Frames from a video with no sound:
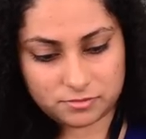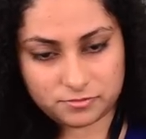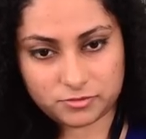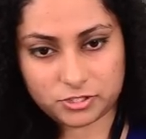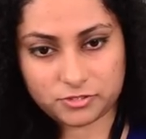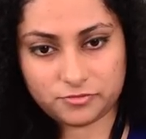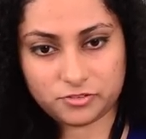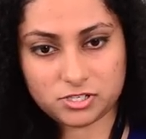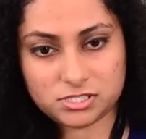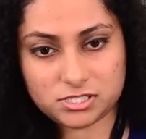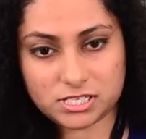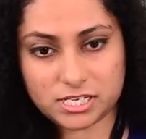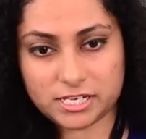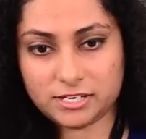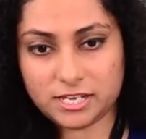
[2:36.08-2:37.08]
for the first
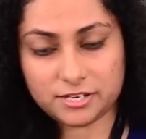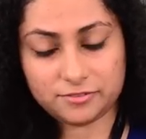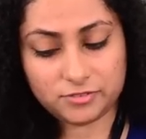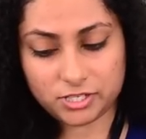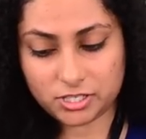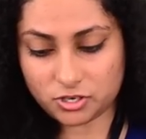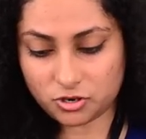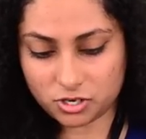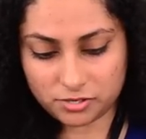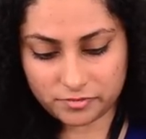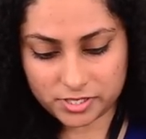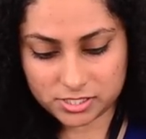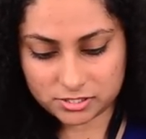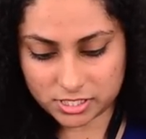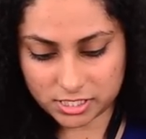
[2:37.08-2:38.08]
line and we
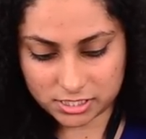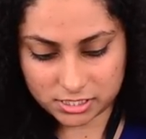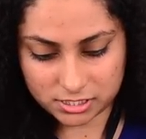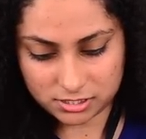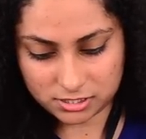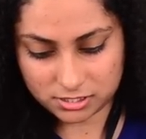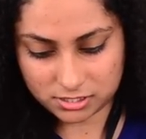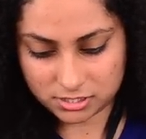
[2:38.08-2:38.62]
always write it